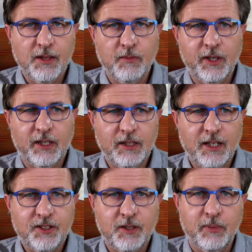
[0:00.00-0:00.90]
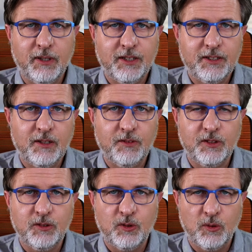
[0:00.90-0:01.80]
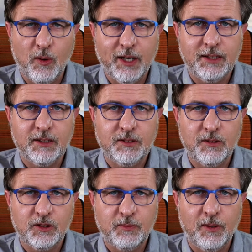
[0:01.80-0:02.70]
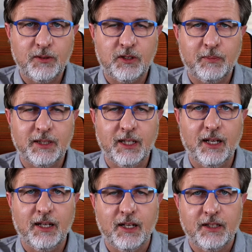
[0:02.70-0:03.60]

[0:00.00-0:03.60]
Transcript: we could actually put ourselves under a weight that's not supposed to be there.